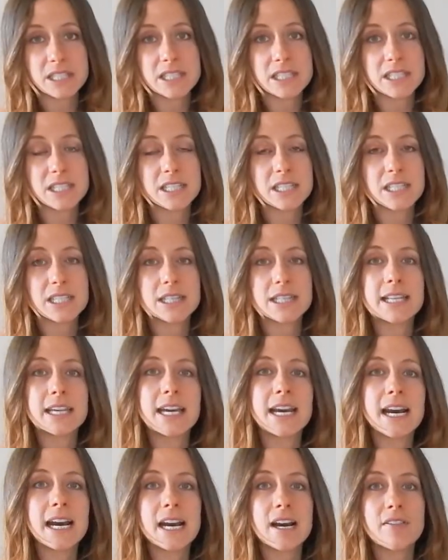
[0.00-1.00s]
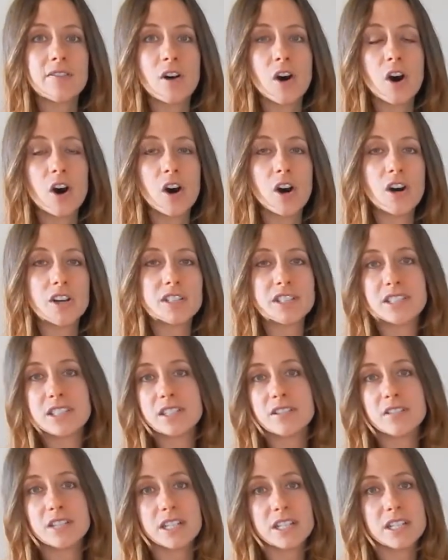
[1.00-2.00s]
is that they have a
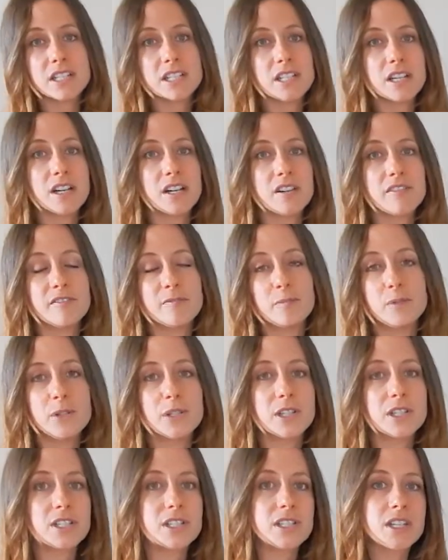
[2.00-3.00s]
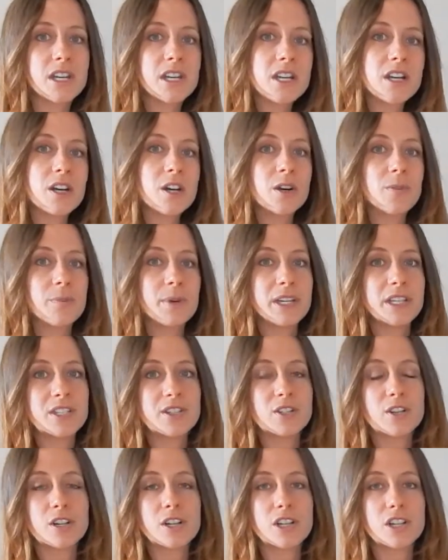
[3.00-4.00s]
series of books
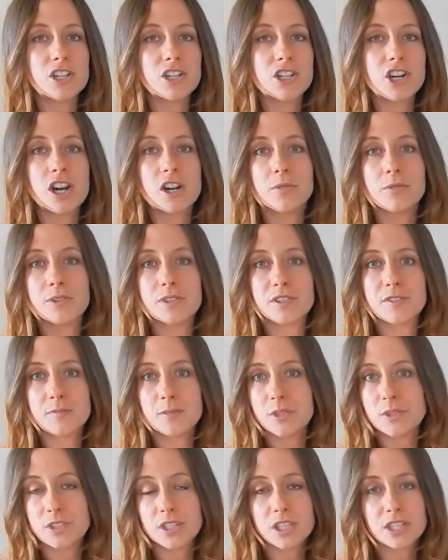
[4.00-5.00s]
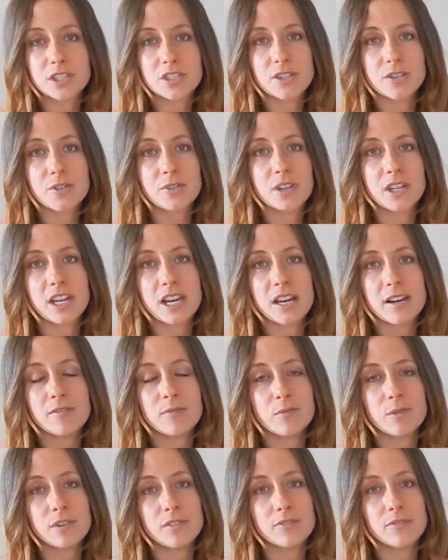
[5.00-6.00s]
based on genres of music. So they
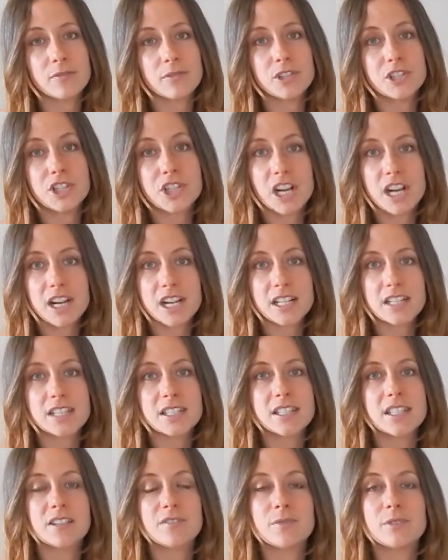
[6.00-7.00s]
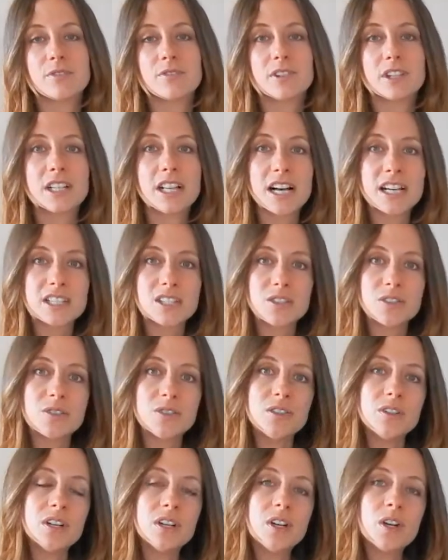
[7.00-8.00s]
have one for jazz, they have one for
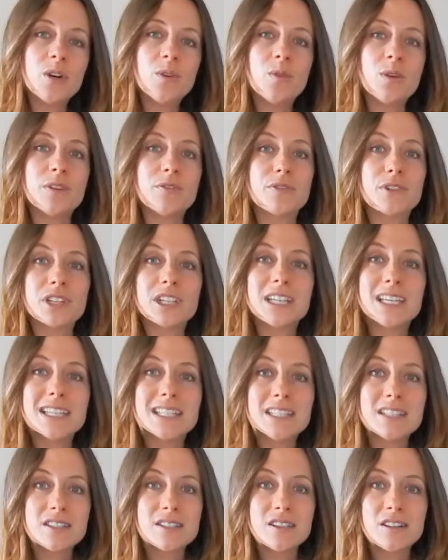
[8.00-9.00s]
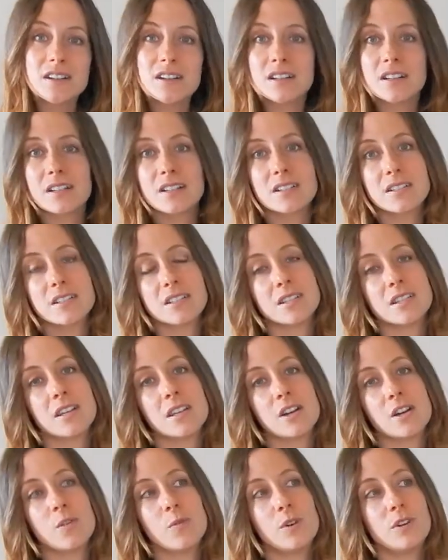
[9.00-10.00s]
classical, one for kids songs,
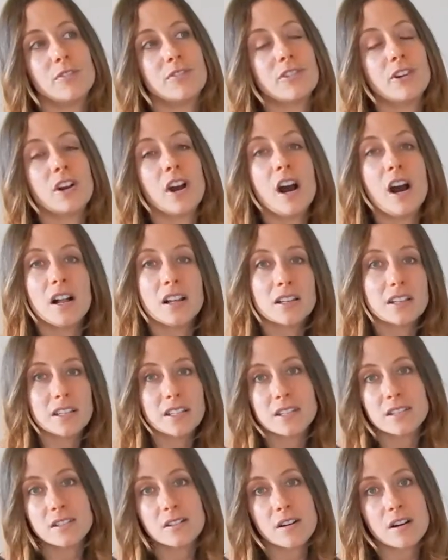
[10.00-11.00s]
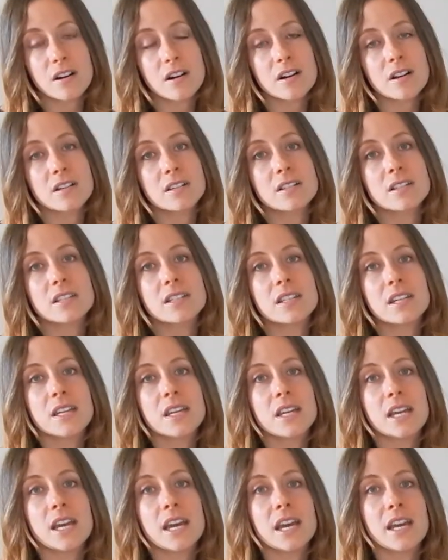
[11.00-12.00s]
one for holiday songs,
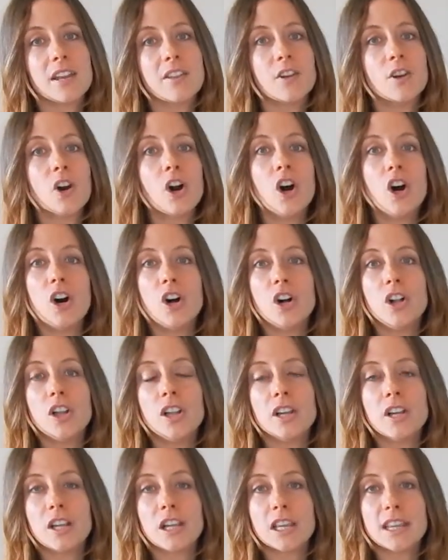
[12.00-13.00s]
and they're all